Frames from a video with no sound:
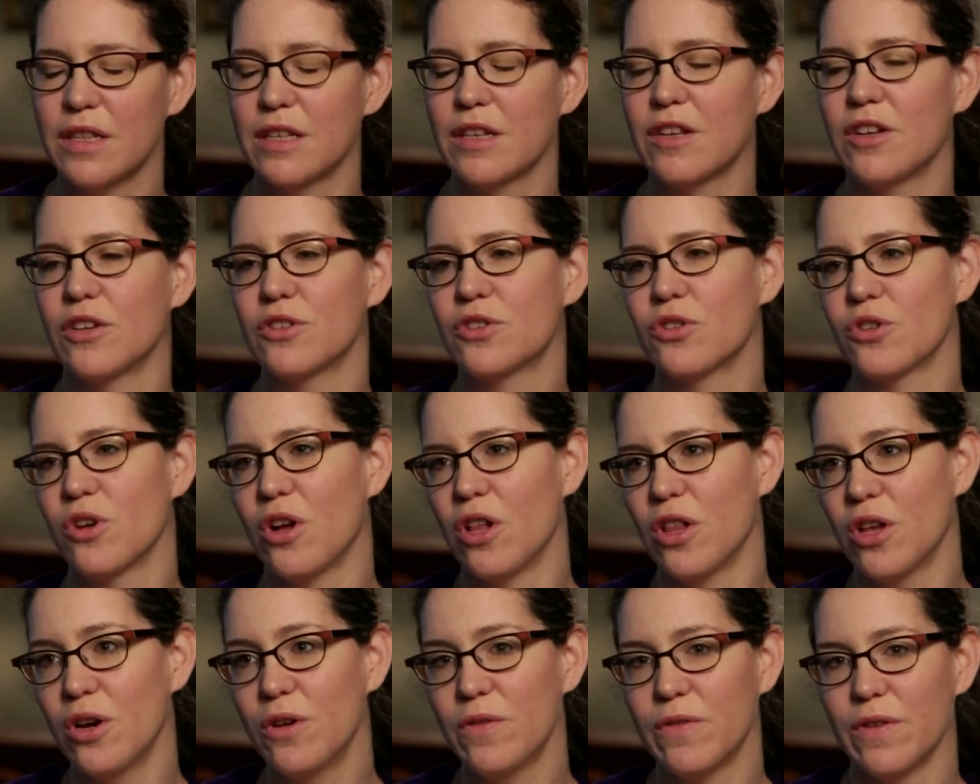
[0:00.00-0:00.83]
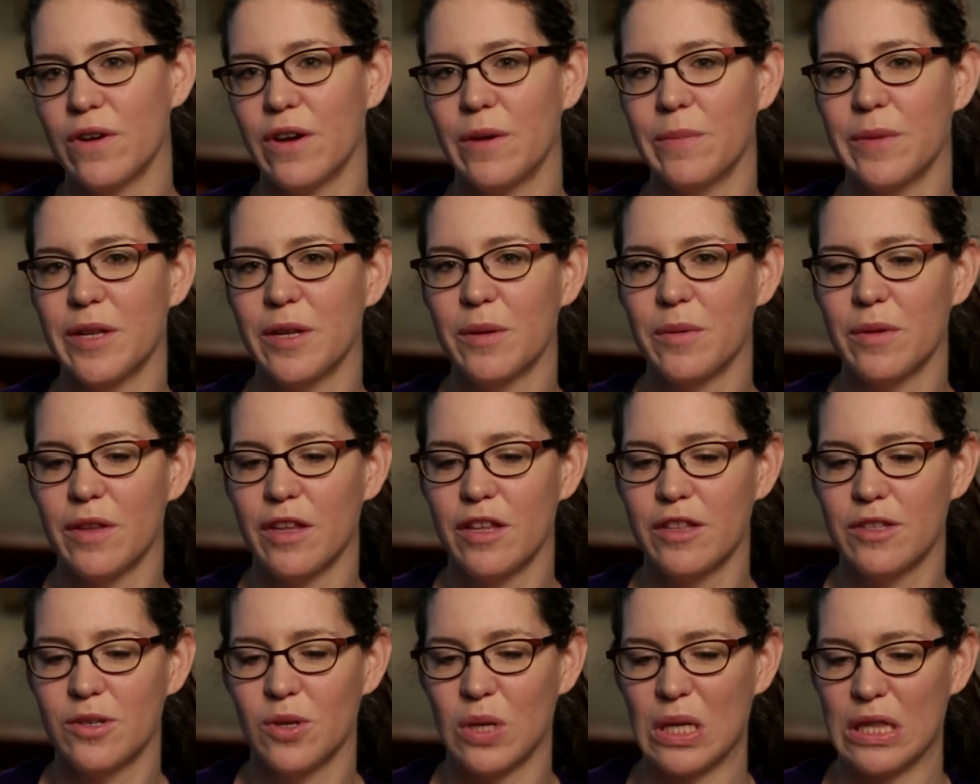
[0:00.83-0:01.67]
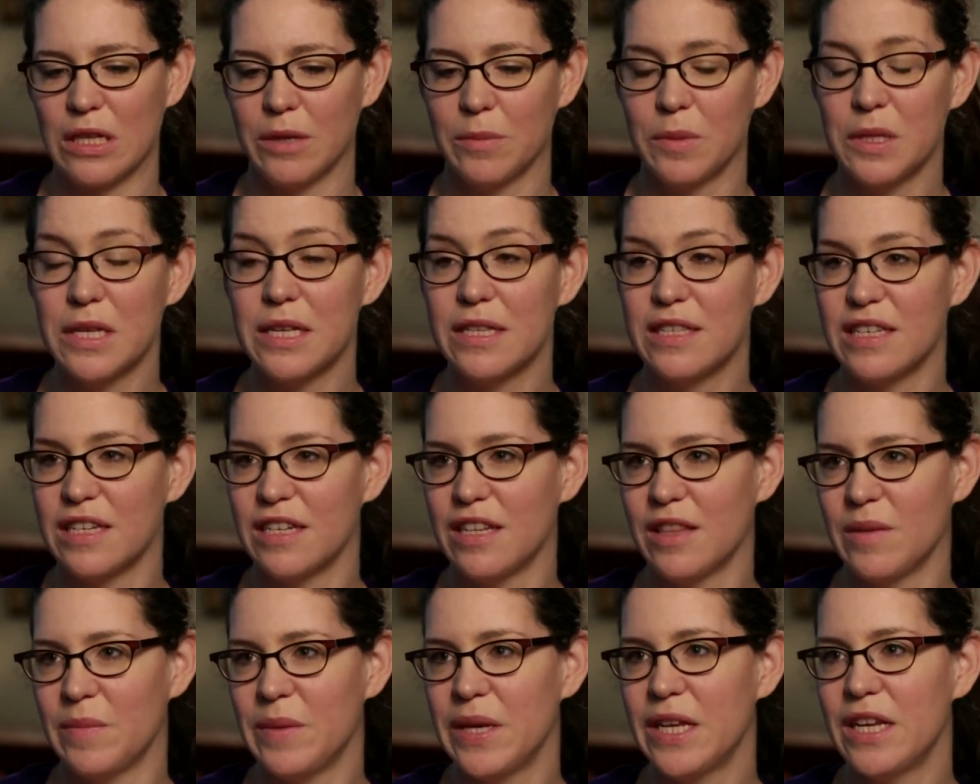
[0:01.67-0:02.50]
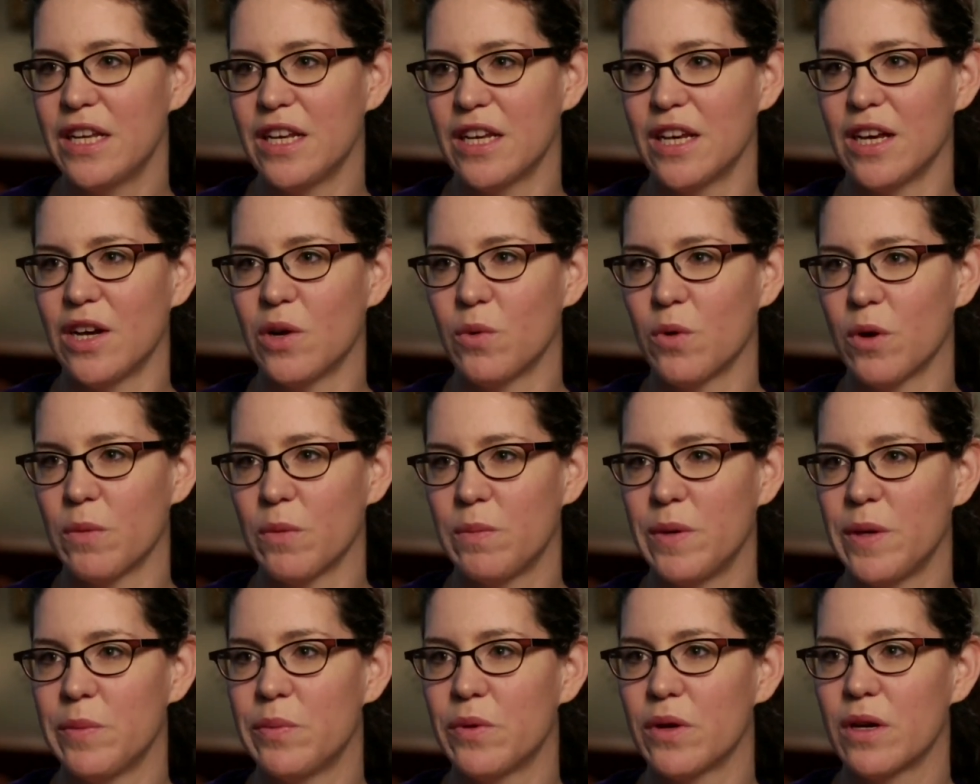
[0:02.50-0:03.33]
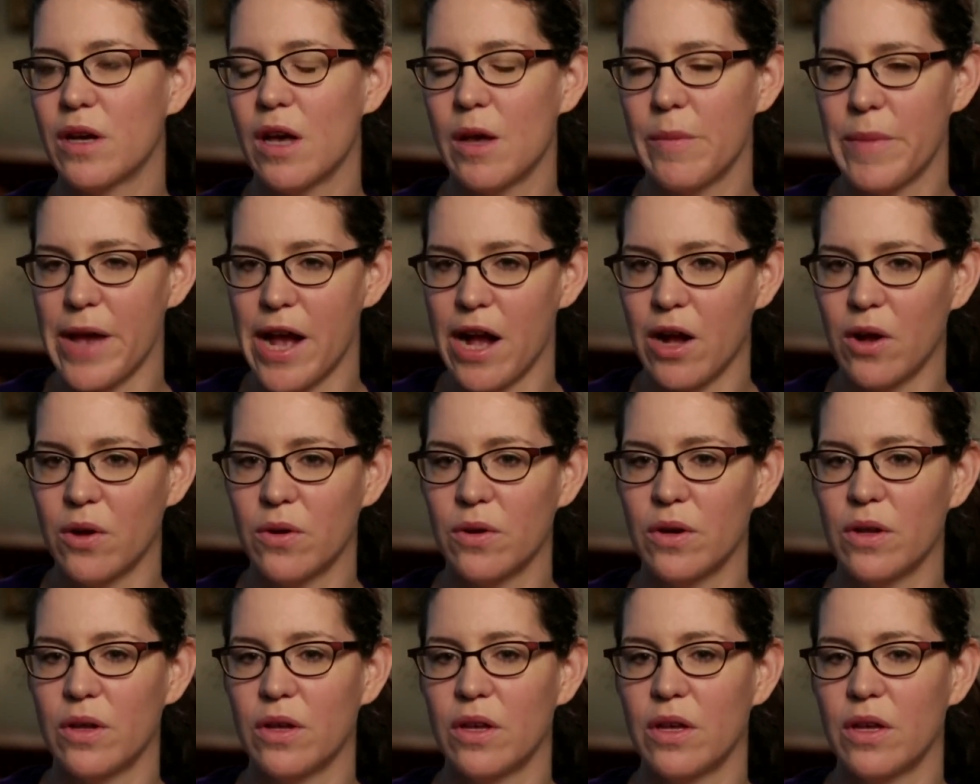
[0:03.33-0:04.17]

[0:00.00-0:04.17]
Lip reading: into the culture all over. I mean, it certainly bleeds into the media, where people come out